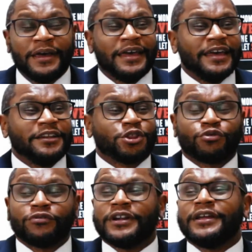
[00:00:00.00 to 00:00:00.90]
And
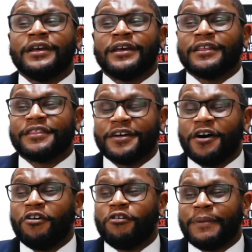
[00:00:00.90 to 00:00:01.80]
three, the
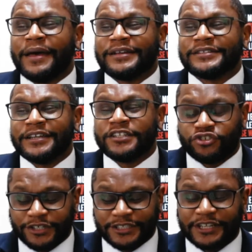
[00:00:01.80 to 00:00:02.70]
home has an
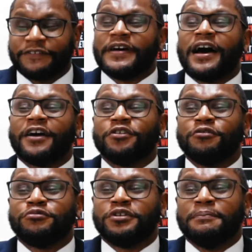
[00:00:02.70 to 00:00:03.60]
intrinsic value
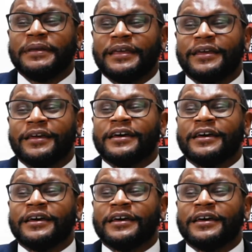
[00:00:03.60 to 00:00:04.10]
to me.